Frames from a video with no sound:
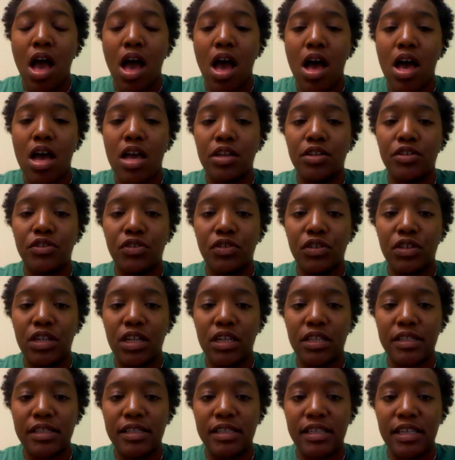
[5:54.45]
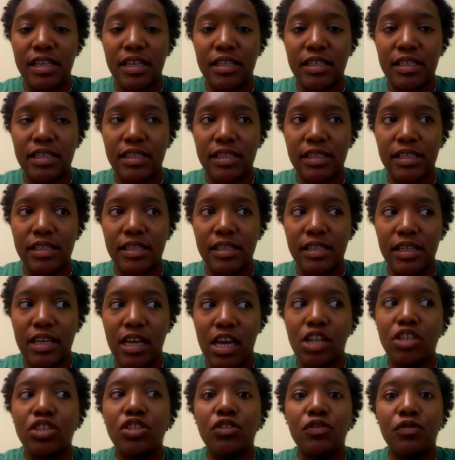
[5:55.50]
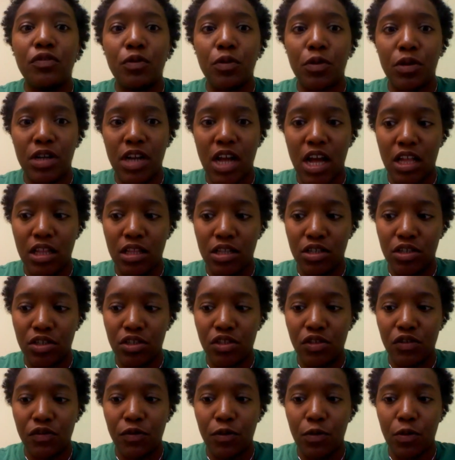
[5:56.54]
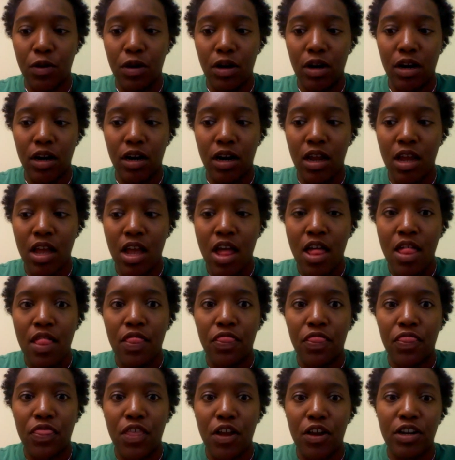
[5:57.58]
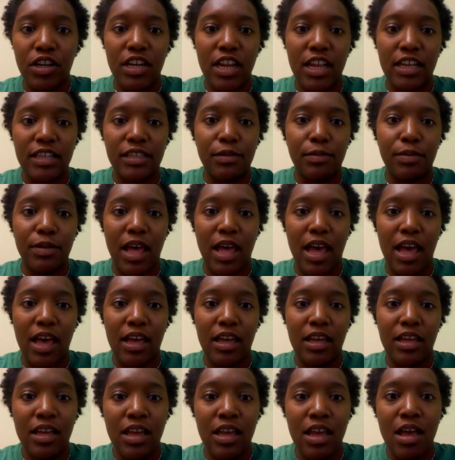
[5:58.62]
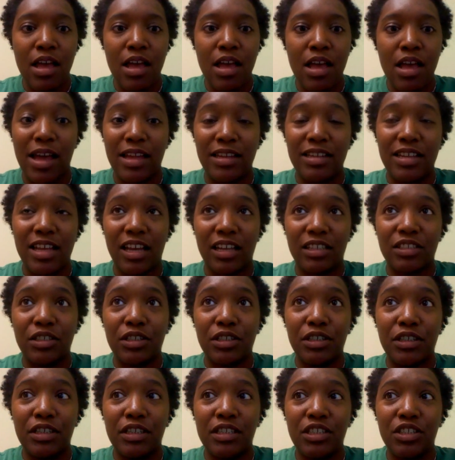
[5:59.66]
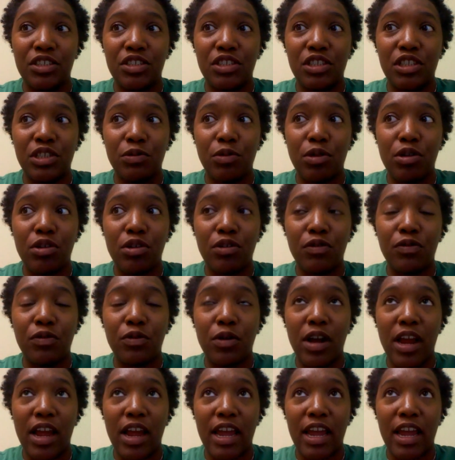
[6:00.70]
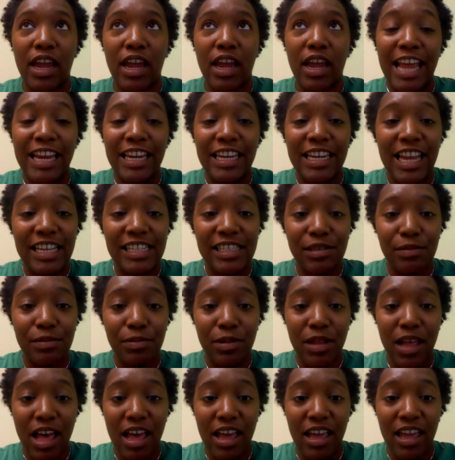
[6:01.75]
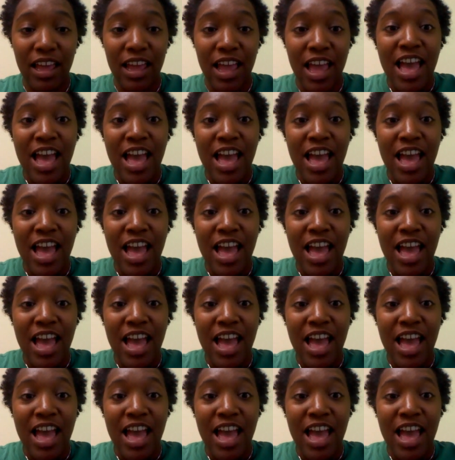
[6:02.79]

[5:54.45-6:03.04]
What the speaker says: $104 for 30-day supply. My doctor initially wrote it for a 90-day supply.